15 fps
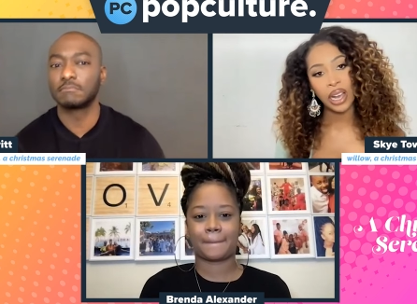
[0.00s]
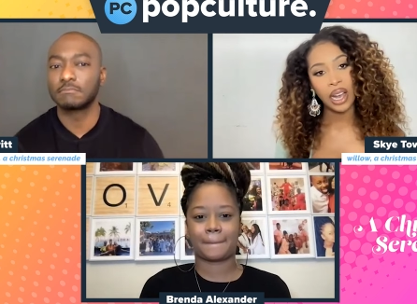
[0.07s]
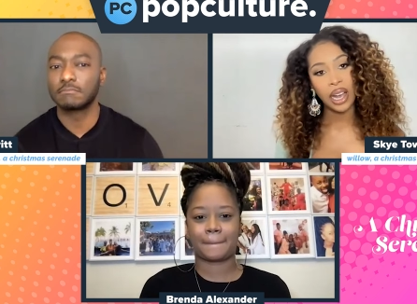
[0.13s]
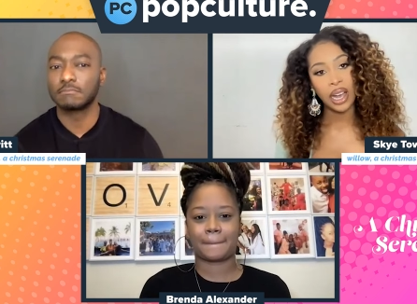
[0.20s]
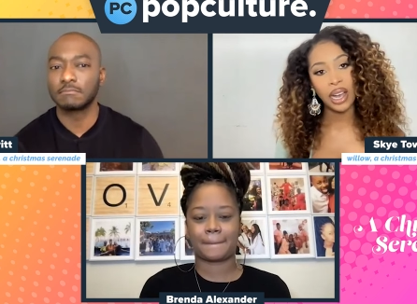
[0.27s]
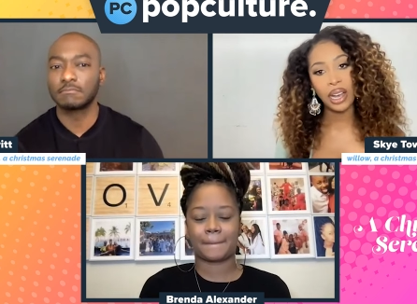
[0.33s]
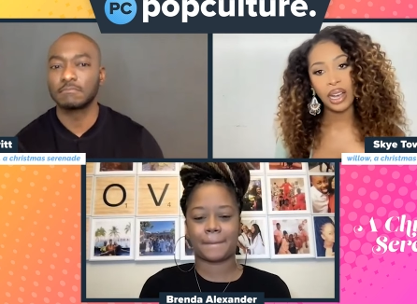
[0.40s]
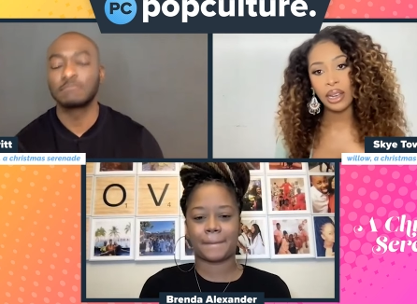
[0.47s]

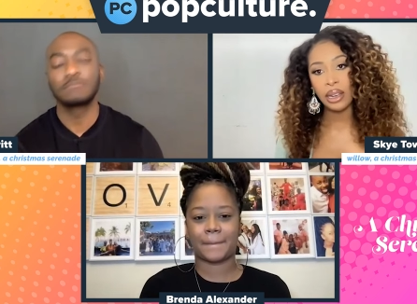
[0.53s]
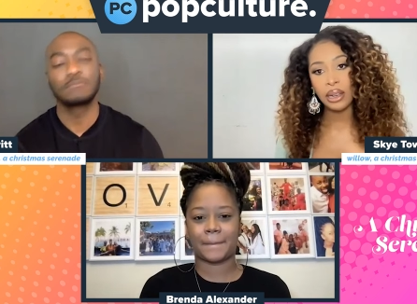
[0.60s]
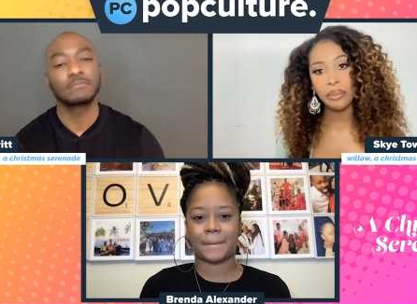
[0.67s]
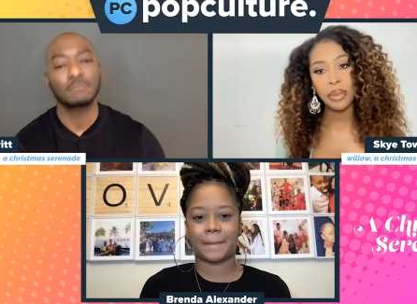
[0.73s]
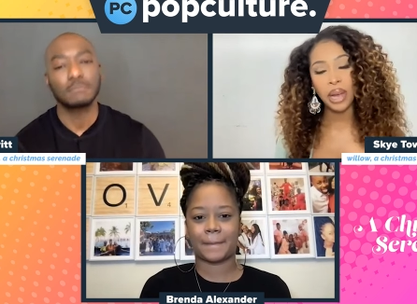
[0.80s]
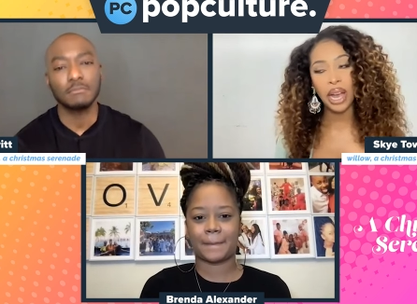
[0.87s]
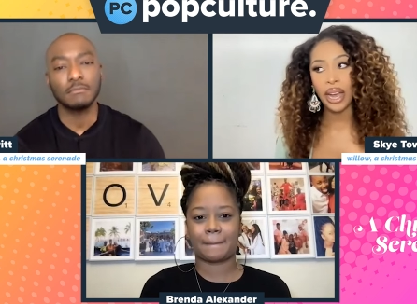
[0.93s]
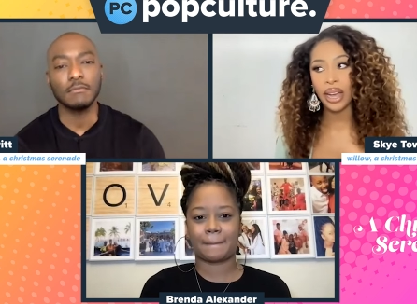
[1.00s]

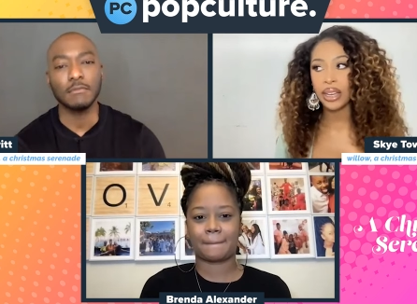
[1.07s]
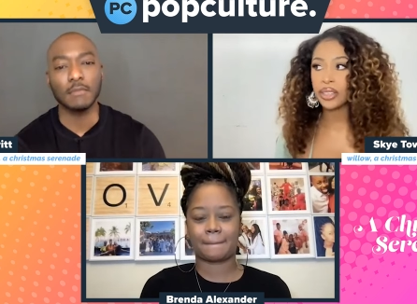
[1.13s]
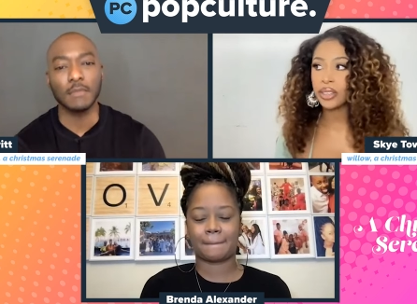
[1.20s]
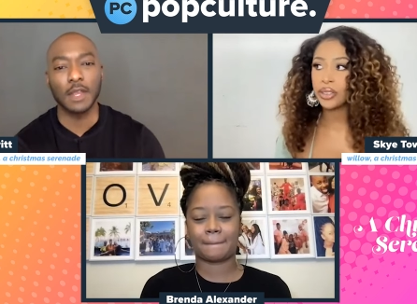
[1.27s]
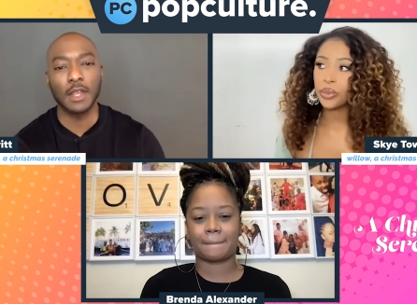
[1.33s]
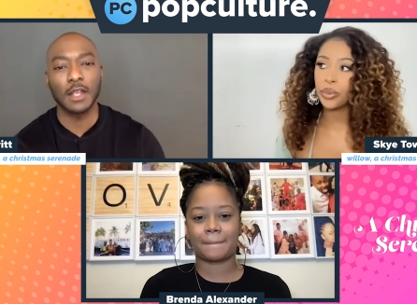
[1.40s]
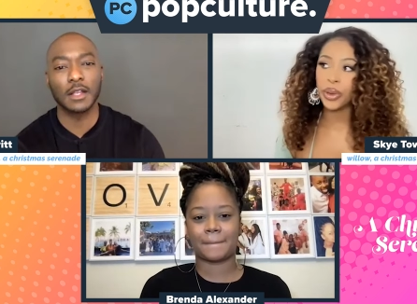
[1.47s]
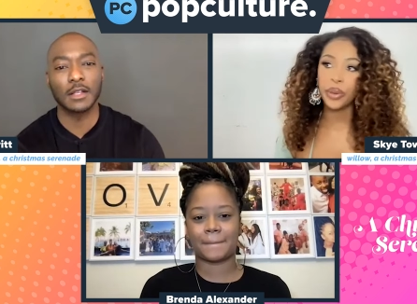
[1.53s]
Speaker 1: Um,
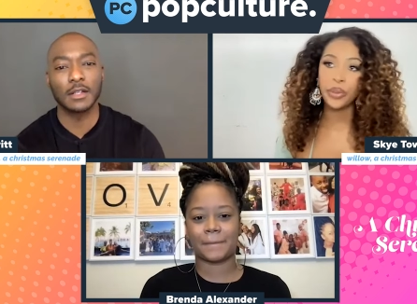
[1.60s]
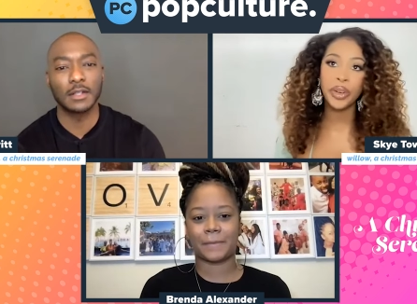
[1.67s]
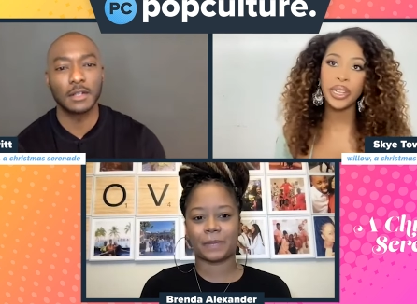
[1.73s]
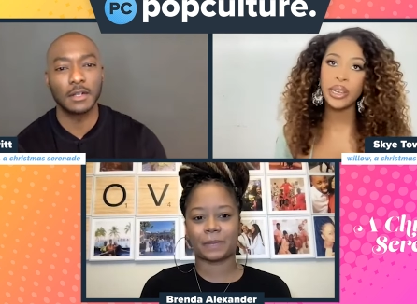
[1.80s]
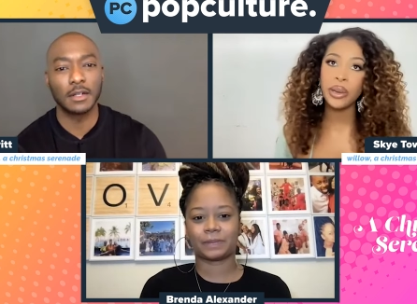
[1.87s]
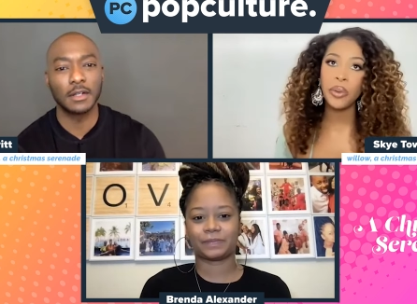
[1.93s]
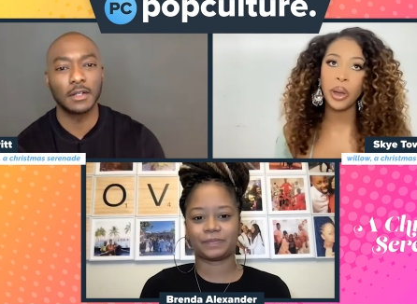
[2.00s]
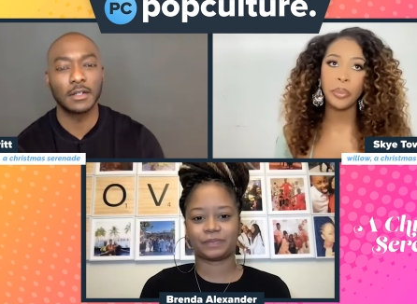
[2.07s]
we
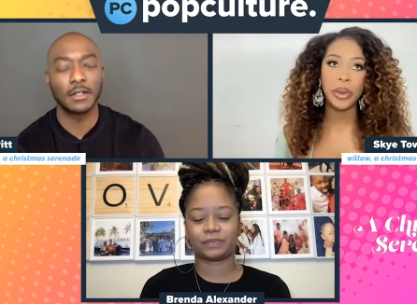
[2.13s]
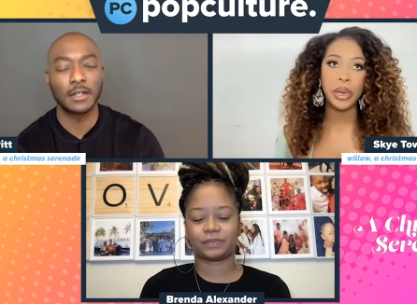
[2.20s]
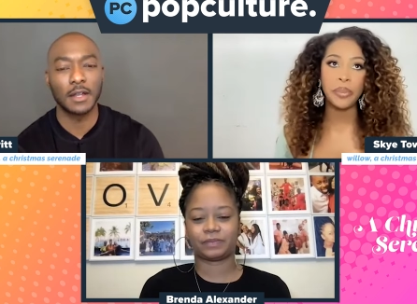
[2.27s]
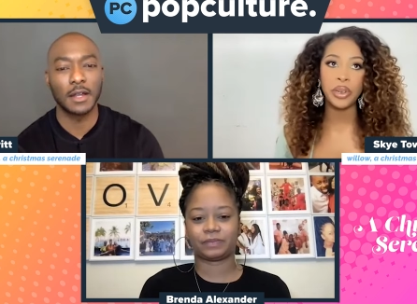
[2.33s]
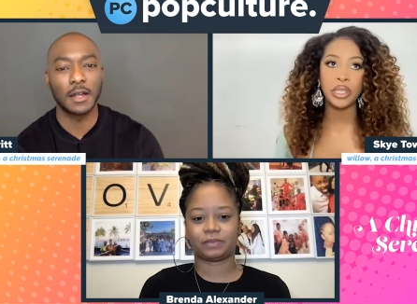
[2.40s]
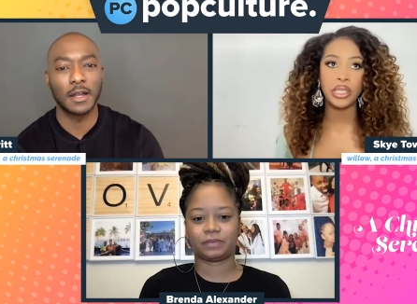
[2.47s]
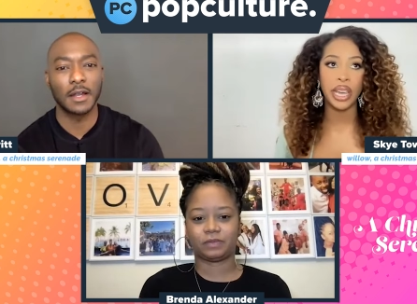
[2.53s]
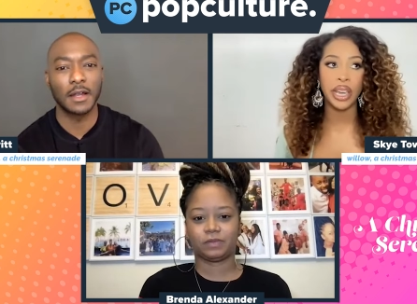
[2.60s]
really want
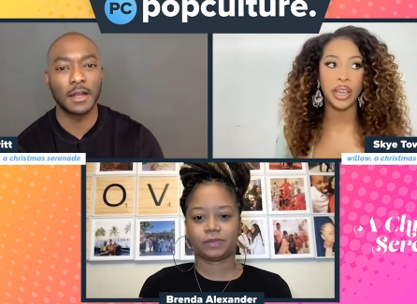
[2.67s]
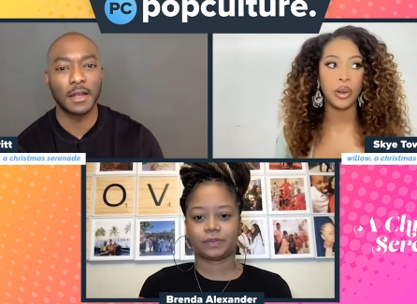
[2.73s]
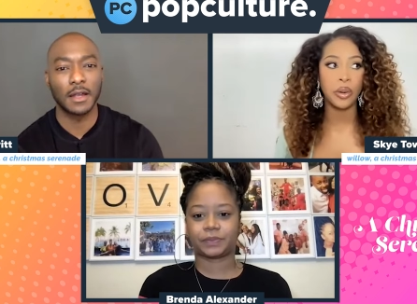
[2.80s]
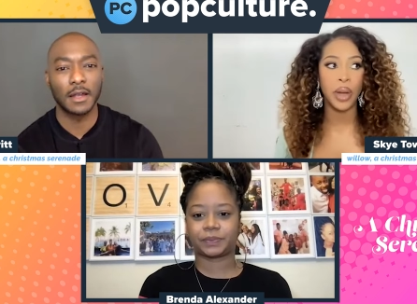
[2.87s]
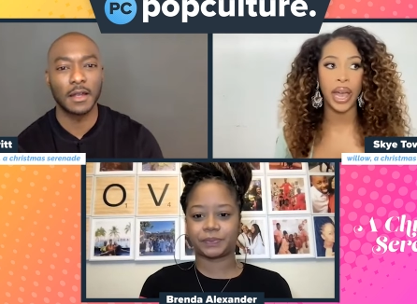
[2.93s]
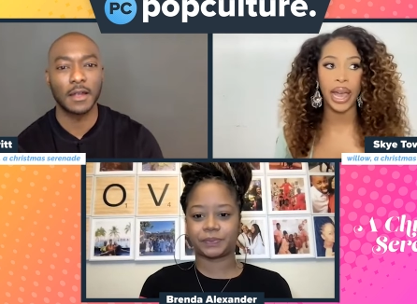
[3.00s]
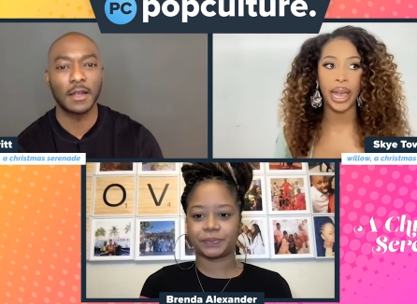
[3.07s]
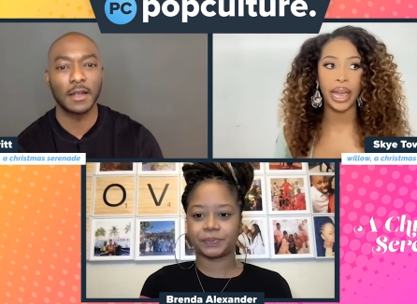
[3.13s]
people to take
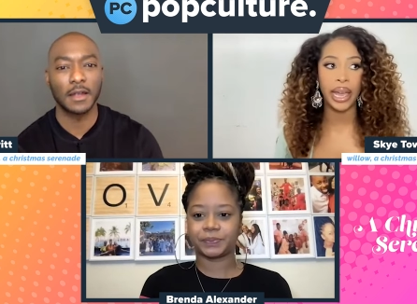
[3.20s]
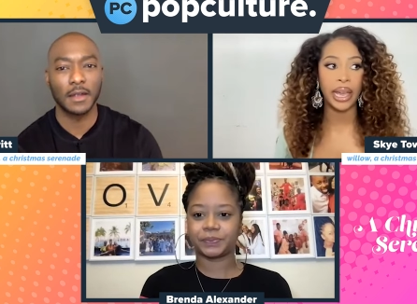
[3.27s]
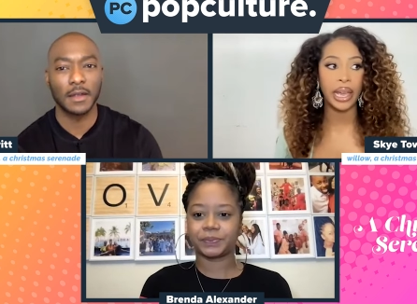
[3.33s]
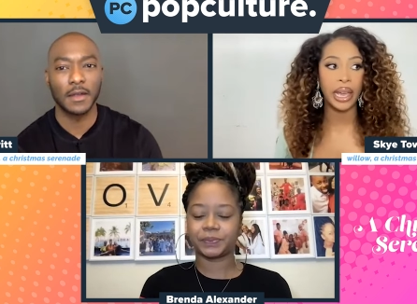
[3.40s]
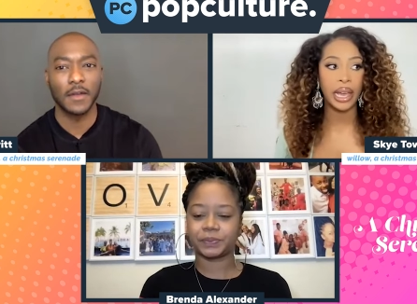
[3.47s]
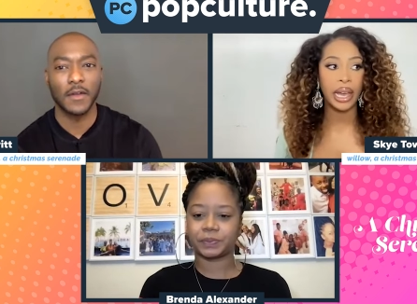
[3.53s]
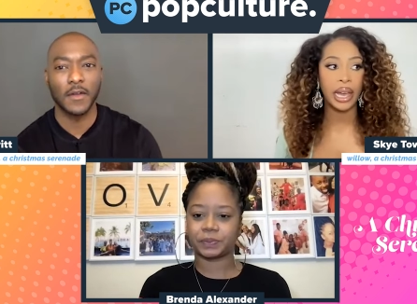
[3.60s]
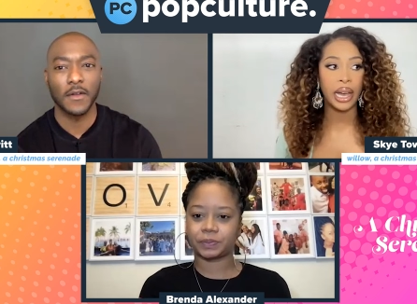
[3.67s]

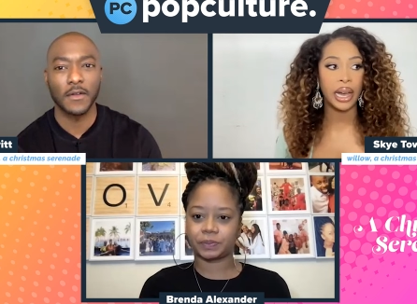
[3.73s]
away